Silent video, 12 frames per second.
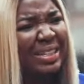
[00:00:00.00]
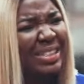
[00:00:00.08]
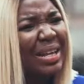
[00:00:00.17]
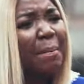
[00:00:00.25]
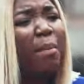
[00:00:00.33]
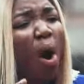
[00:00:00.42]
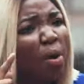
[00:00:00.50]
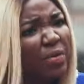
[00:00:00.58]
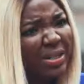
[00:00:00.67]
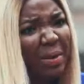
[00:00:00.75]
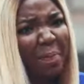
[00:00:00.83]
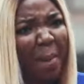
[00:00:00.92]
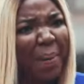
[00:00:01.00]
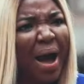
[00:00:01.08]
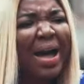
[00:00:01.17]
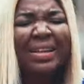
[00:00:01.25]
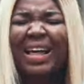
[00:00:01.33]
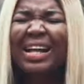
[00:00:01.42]
That is the more reason,
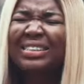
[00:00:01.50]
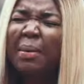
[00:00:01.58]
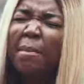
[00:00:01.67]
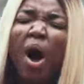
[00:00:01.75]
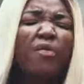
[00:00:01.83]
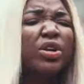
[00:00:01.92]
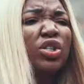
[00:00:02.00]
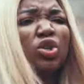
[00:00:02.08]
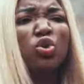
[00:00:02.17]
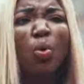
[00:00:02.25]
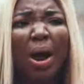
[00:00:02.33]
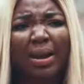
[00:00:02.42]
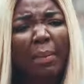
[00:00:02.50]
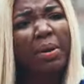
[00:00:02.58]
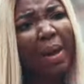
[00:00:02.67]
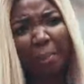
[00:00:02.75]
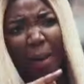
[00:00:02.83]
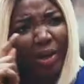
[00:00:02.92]
Papa. That's the more reason you
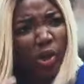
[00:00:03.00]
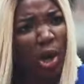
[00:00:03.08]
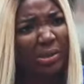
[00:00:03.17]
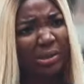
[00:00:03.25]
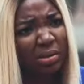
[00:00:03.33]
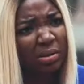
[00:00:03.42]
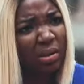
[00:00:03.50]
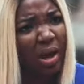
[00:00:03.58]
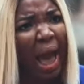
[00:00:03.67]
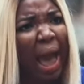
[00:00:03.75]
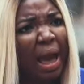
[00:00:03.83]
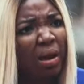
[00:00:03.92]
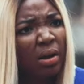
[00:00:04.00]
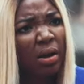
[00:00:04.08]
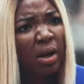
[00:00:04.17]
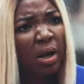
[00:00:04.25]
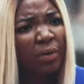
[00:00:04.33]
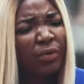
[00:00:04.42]
allow me make my choice. Eh?
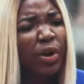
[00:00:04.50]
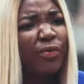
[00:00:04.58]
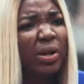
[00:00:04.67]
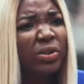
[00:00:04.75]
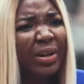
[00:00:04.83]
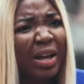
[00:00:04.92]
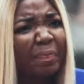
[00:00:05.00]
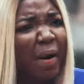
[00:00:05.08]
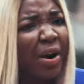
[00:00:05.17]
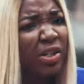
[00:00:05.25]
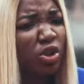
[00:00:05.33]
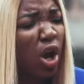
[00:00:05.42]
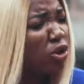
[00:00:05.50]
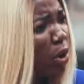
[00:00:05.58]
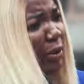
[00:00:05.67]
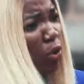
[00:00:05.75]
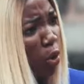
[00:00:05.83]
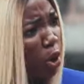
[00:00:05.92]
Even if I want to get married,
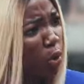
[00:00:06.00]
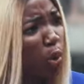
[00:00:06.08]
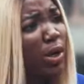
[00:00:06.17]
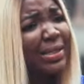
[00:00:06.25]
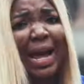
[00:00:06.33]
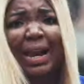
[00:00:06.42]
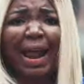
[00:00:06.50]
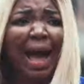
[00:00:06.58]
not to a kuli